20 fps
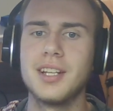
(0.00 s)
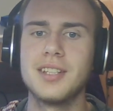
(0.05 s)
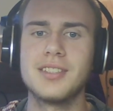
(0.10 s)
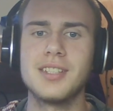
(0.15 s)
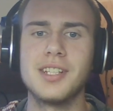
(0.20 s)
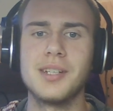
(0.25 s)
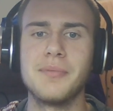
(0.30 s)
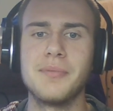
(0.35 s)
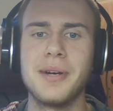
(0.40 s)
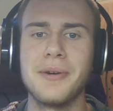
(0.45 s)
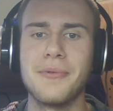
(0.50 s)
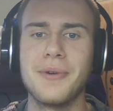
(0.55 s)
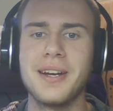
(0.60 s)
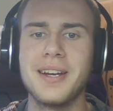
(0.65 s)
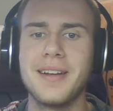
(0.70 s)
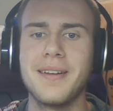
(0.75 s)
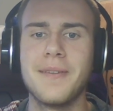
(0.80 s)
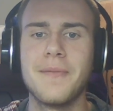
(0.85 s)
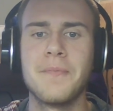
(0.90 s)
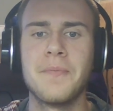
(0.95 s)
send him my
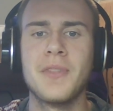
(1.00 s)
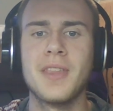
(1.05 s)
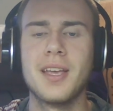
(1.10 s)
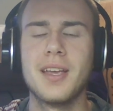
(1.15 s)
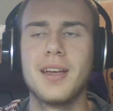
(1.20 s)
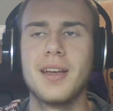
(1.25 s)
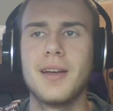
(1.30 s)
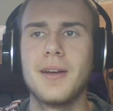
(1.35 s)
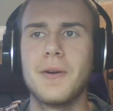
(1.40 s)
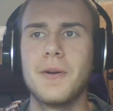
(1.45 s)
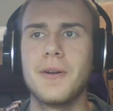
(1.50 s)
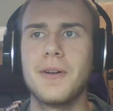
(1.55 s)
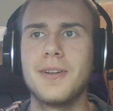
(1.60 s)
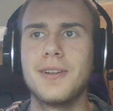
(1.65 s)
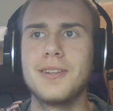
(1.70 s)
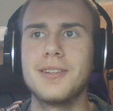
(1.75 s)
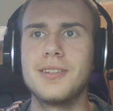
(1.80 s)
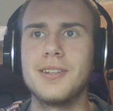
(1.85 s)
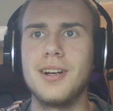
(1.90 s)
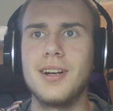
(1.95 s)
way.
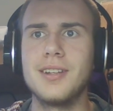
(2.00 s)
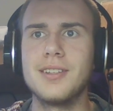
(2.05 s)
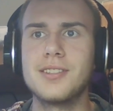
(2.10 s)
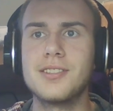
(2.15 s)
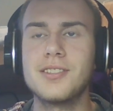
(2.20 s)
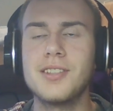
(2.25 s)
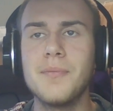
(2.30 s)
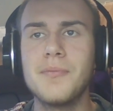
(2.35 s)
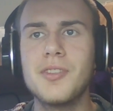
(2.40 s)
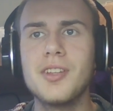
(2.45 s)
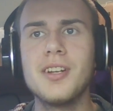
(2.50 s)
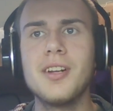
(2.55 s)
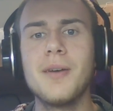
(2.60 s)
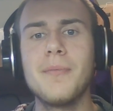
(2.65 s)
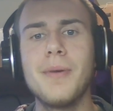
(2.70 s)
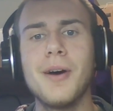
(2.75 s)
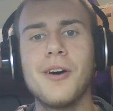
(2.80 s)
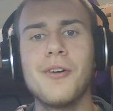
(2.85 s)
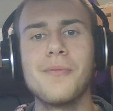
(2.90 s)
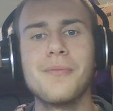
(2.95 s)
Something
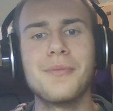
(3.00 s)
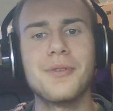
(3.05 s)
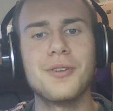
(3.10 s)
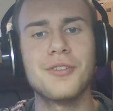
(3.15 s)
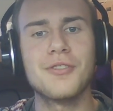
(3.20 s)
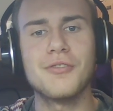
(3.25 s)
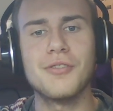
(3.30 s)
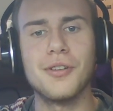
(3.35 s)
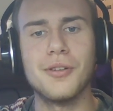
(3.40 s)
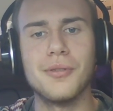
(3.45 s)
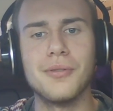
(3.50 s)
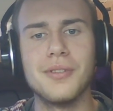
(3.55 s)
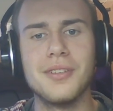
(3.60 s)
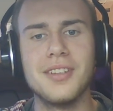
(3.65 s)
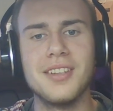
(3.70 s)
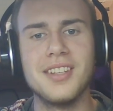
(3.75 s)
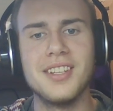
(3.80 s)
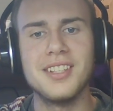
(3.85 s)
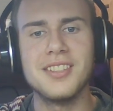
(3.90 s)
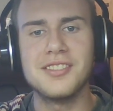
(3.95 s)
about Murkrow
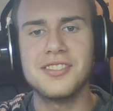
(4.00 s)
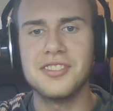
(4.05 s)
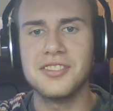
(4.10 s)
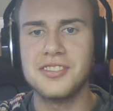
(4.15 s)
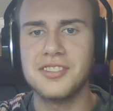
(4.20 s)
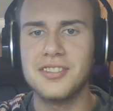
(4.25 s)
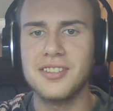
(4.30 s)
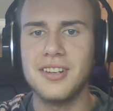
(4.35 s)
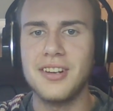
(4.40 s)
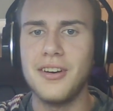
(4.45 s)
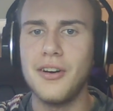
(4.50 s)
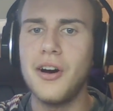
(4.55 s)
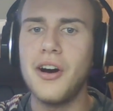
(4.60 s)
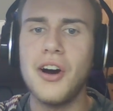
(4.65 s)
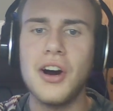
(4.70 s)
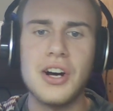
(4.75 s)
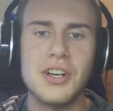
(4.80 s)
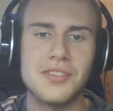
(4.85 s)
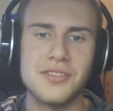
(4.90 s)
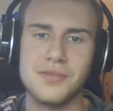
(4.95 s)
is just
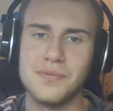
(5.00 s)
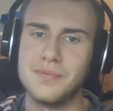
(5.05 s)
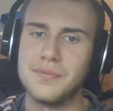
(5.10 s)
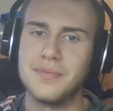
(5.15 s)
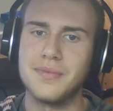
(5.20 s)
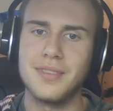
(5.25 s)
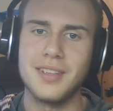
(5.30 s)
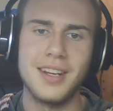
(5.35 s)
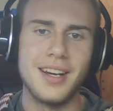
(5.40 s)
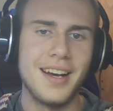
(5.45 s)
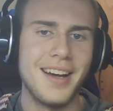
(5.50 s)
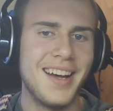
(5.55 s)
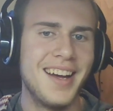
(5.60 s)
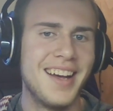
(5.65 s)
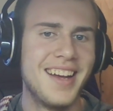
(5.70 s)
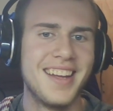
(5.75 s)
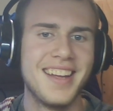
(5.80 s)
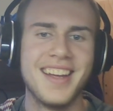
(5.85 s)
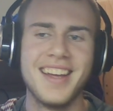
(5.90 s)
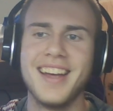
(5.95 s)
awesome.
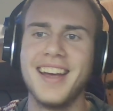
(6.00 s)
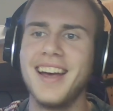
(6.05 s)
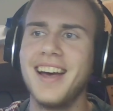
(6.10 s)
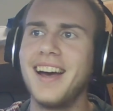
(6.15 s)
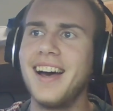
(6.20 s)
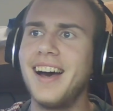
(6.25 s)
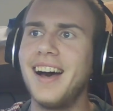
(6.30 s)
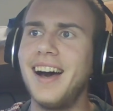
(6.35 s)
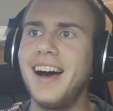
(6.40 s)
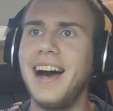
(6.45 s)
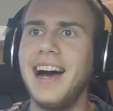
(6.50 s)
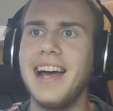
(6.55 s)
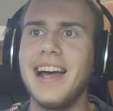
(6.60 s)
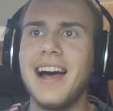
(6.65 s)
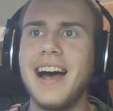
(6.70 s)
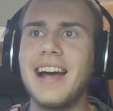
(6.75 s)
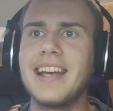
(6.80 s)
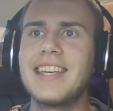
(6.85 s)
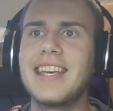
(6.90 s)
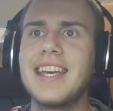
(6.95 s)

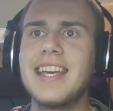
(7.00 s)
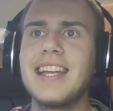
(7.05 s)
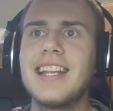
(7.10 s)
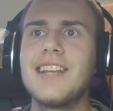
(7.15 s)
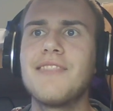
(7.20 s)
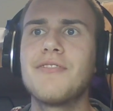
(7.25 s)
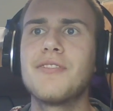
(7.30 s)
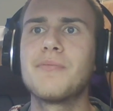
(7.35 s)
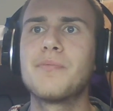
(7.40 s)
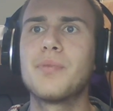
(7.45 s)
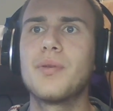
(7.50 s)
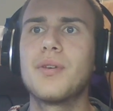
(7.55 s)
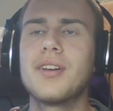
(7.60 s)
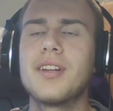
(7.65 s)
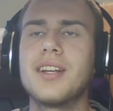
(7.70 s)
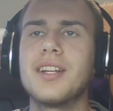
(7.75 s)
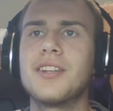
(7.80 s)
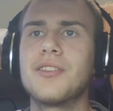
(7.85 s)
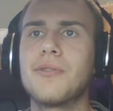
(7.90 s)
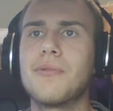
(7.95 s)
I can't even put
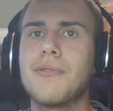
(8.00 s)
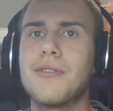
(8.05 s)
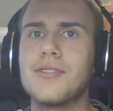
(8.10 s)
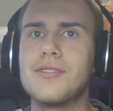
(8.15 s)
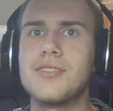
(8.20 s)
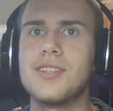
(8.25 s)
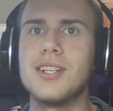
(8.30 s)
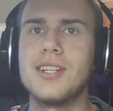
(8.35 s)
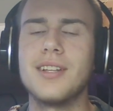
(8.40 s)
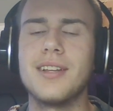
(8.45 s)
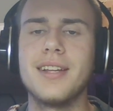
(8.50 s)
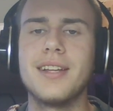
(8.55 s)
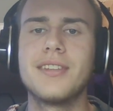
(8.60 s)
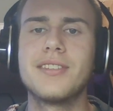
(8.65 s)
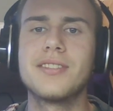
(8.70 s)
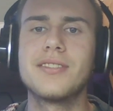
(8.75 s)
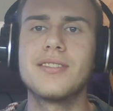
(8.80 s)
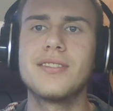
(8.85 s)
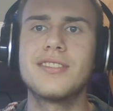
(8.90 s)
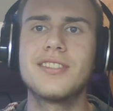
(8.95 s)
it into words.
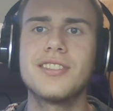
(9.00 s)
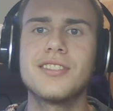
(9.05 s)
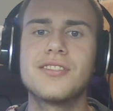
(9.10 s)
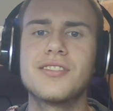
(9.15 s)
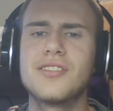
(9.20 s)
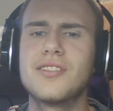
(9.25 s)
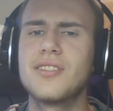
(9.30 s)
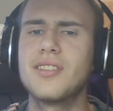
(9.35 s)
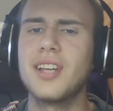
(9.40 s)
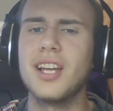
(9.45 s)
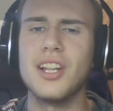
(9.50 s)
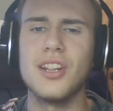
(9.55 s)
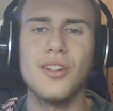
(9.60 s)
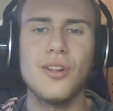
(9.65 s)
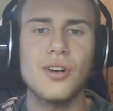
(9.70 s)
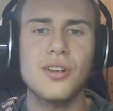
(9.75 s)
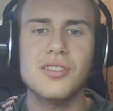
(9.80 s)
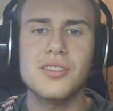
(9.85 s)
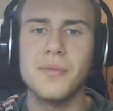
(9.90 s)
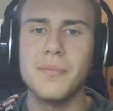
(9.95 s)
It's just, it
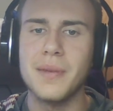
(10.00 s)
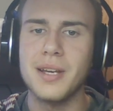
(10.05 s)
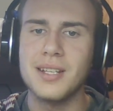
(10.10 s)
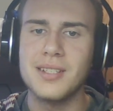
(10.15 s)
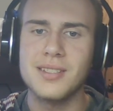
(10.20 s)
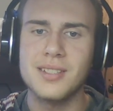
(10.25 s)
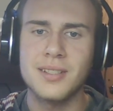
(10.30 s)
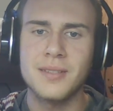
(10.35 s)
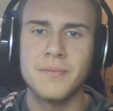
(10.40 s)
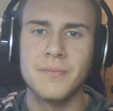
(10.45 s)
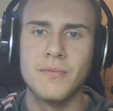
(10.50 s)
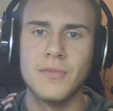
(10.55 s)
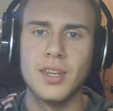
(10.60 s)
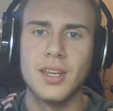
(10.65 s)
looks amazing.